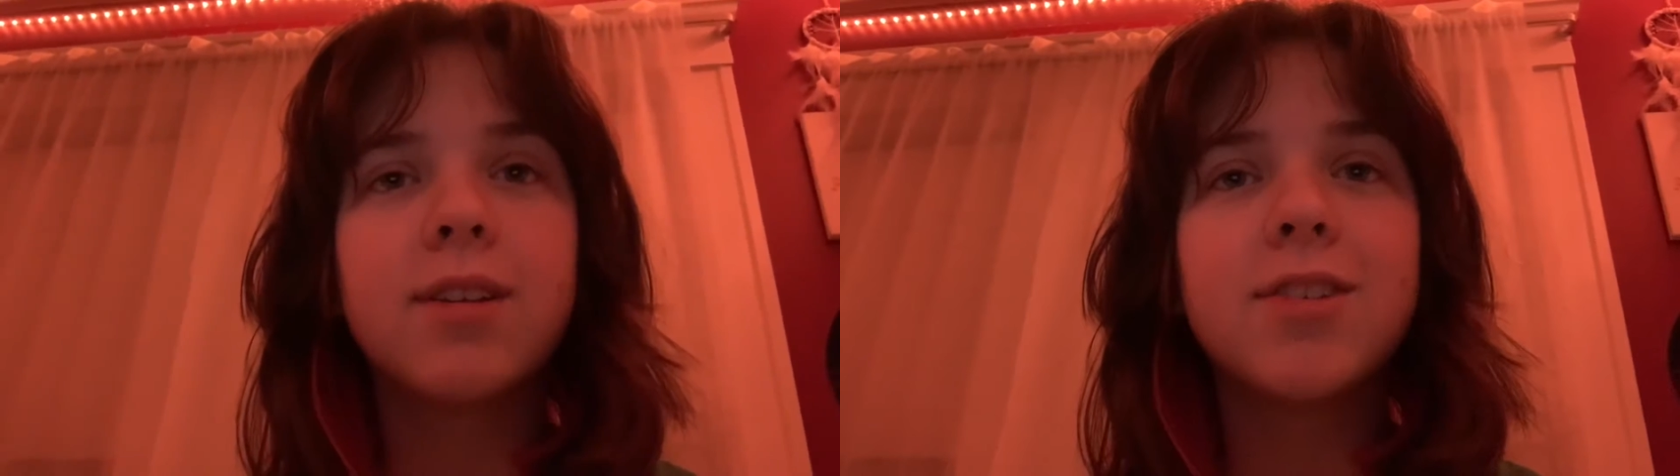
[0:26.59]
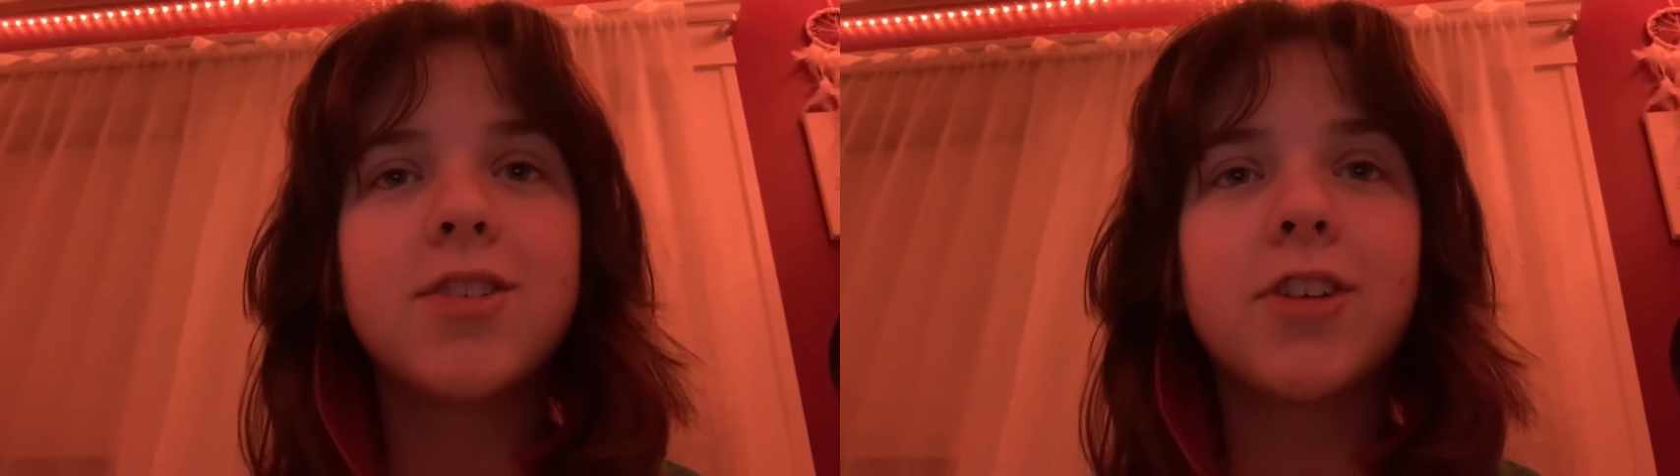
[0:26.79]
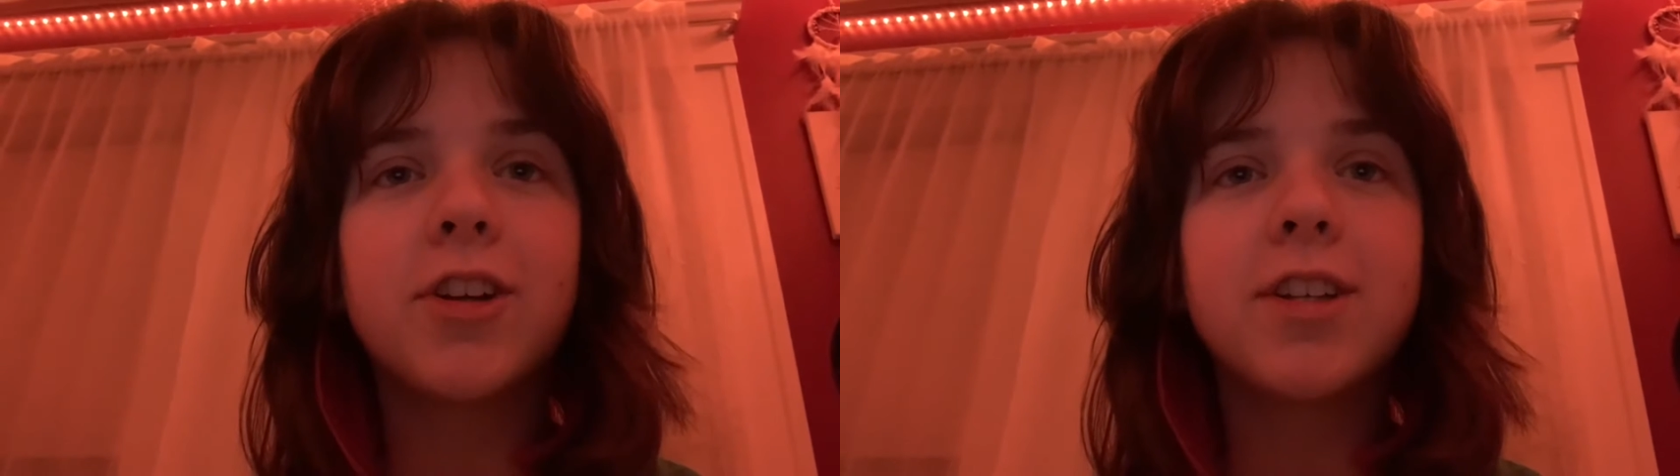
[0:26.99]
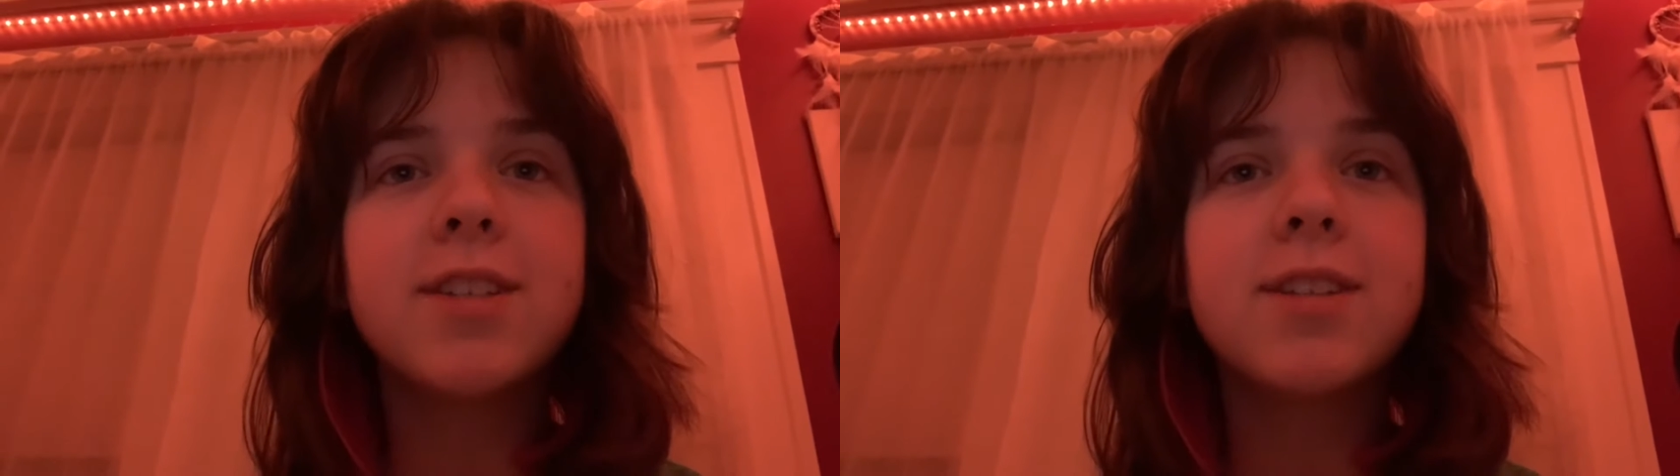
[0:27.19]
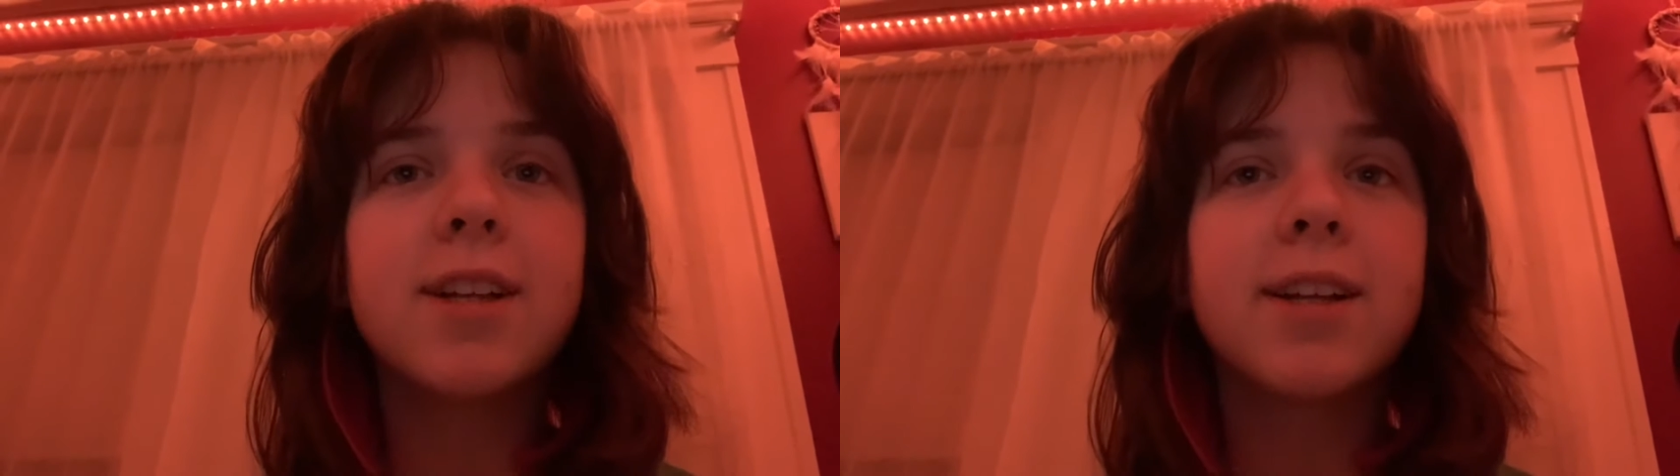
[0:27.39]
Starting
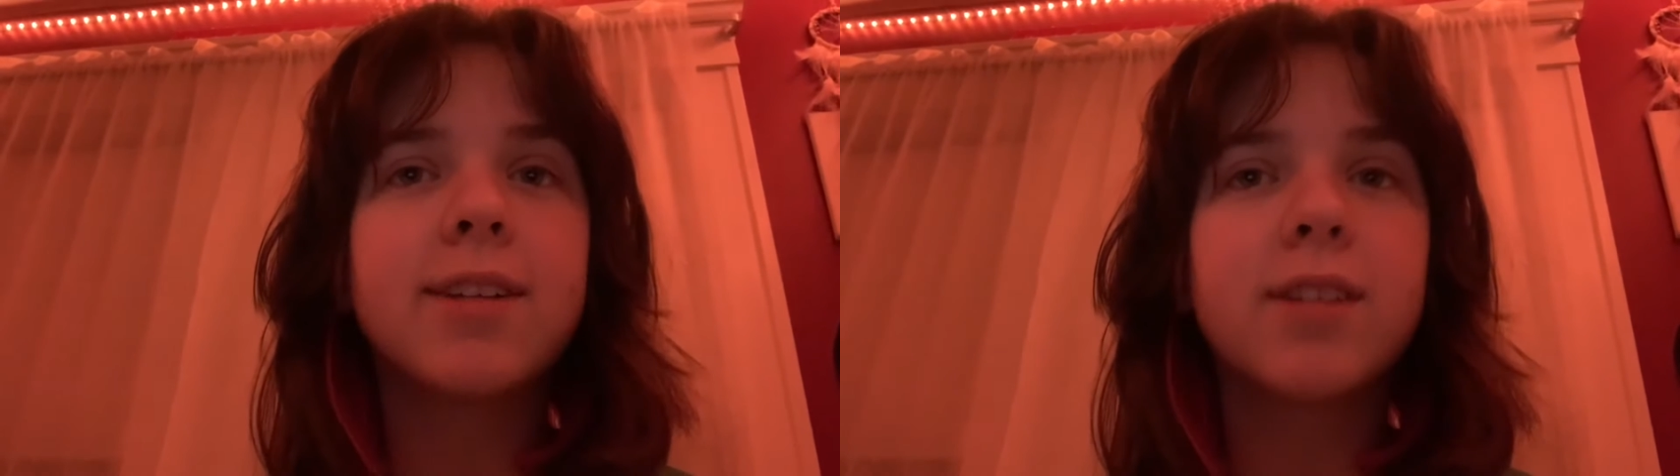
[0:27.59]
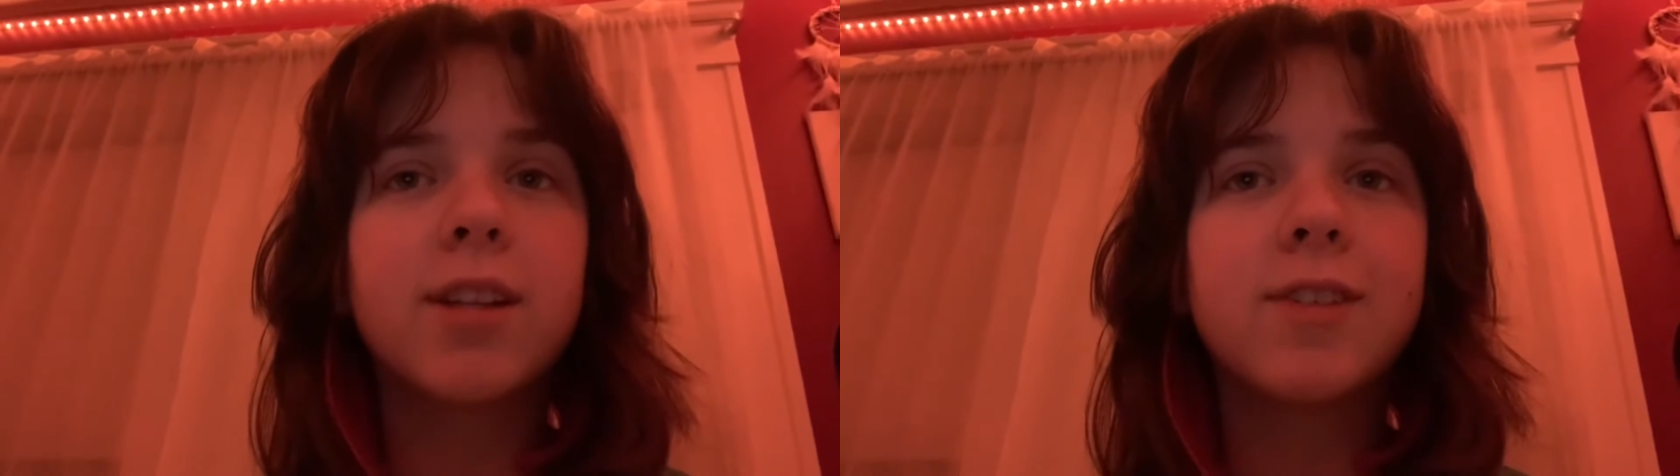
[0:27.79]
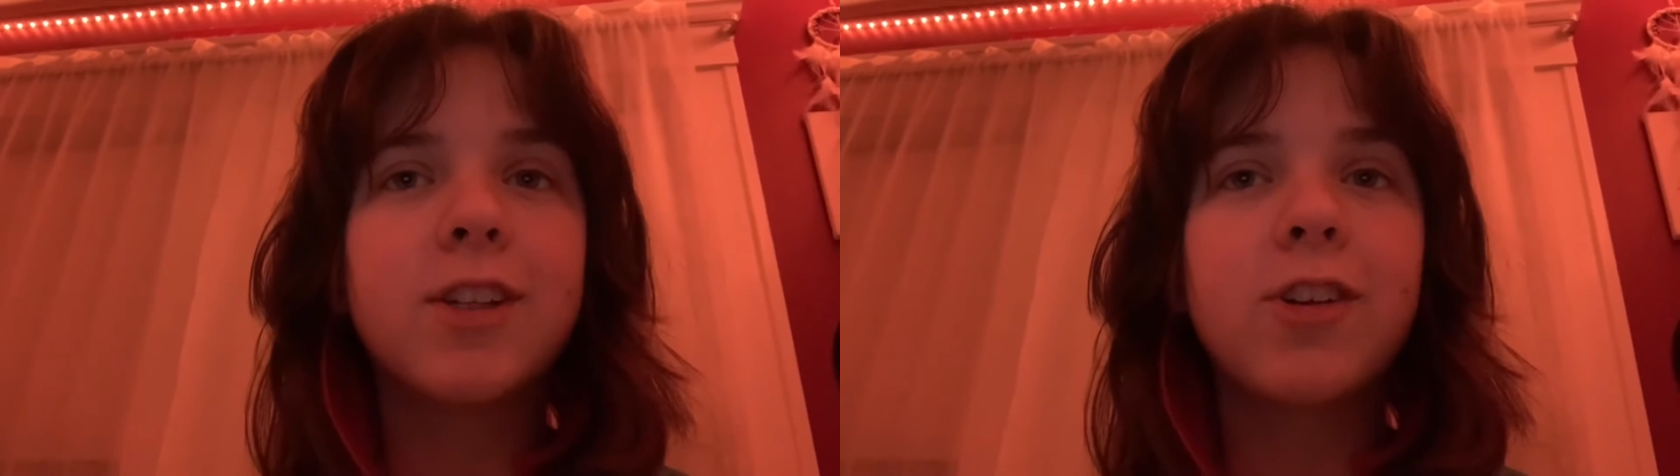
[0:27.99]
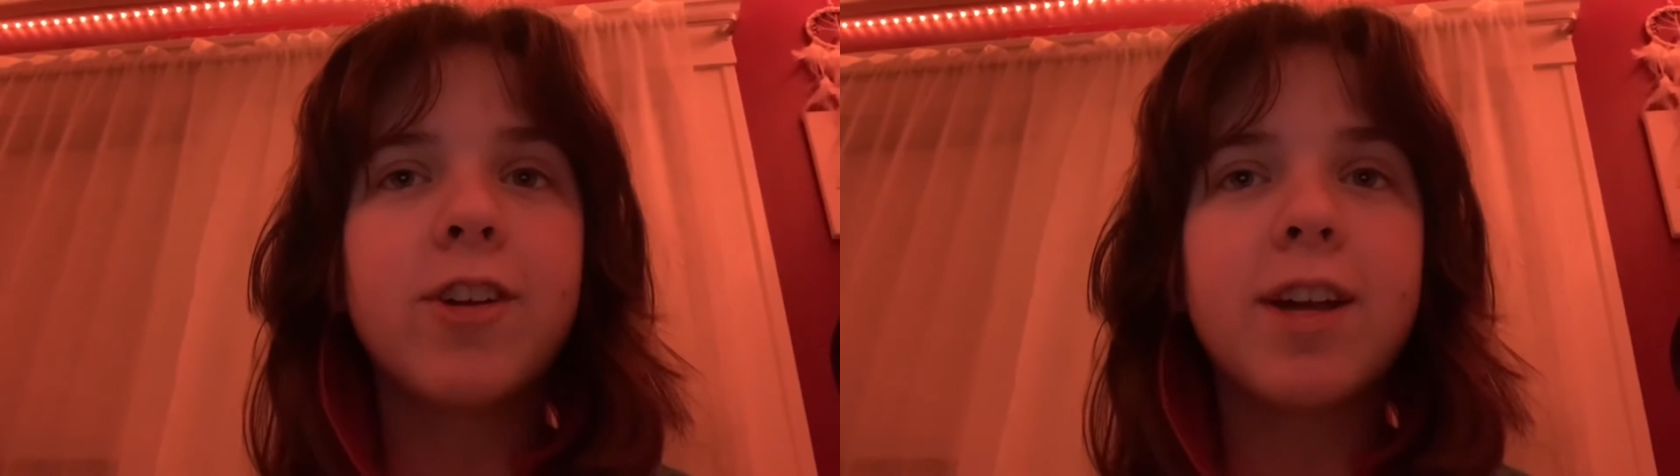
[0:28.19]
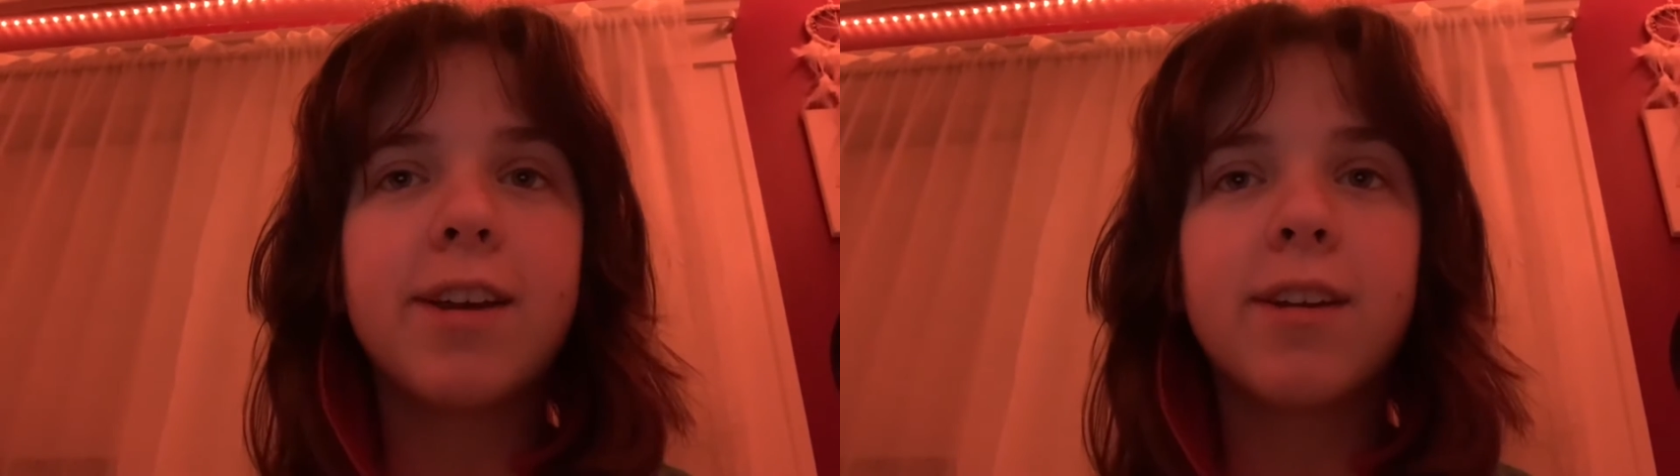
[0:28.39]
today, loving
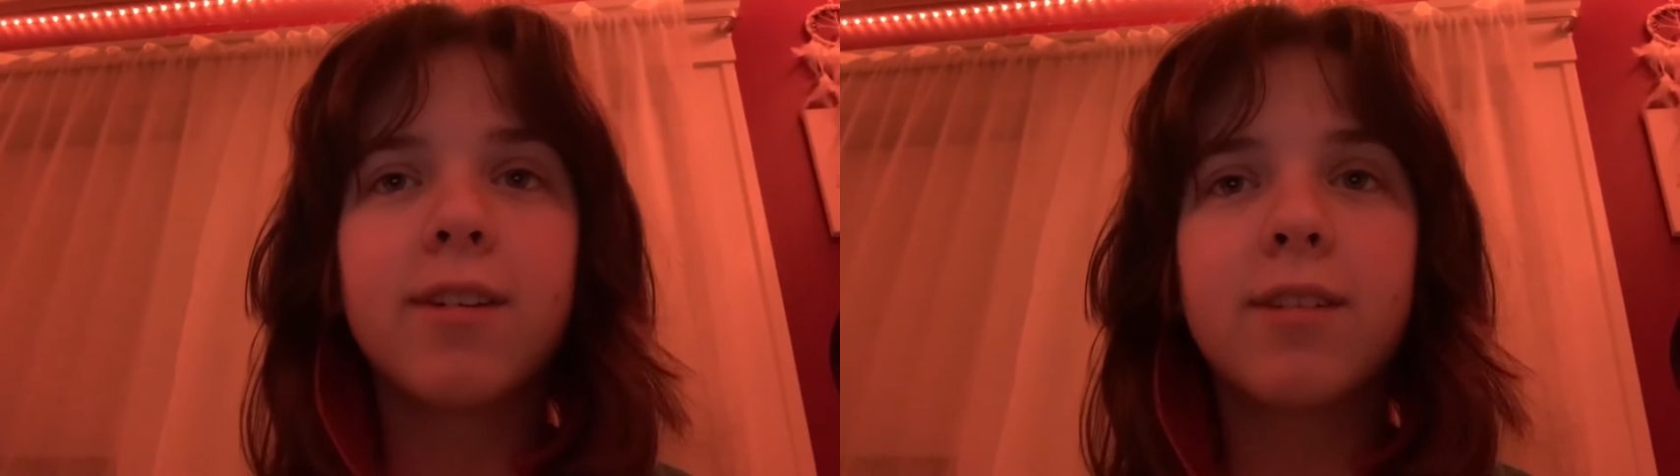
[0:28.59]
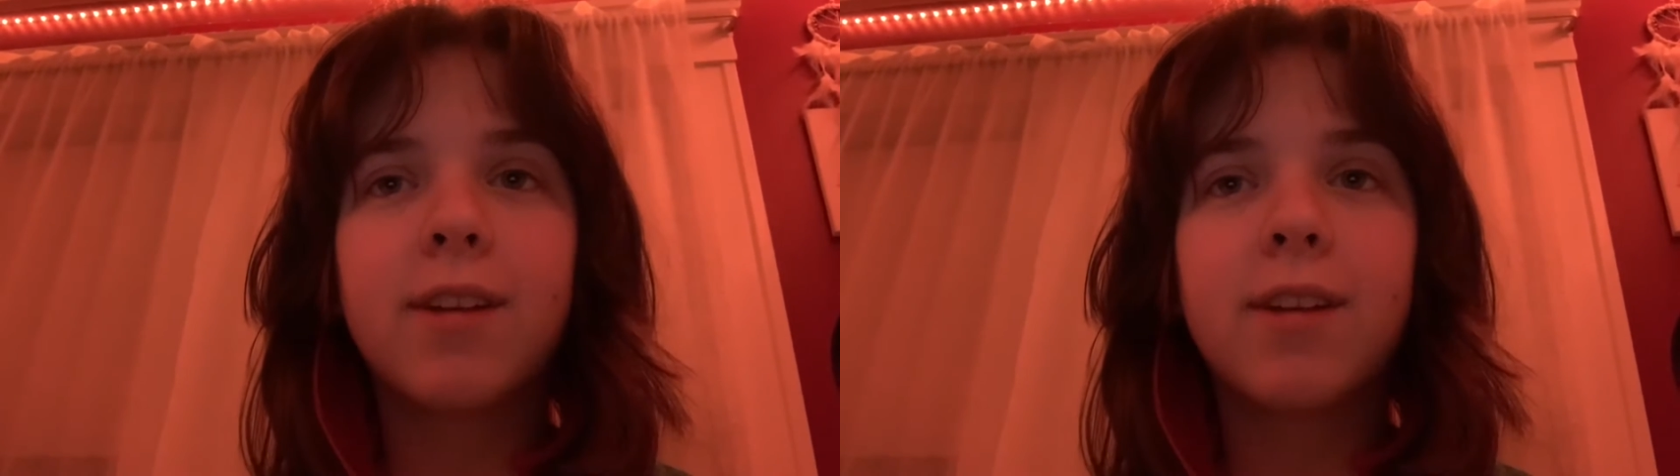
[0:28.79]
Creator,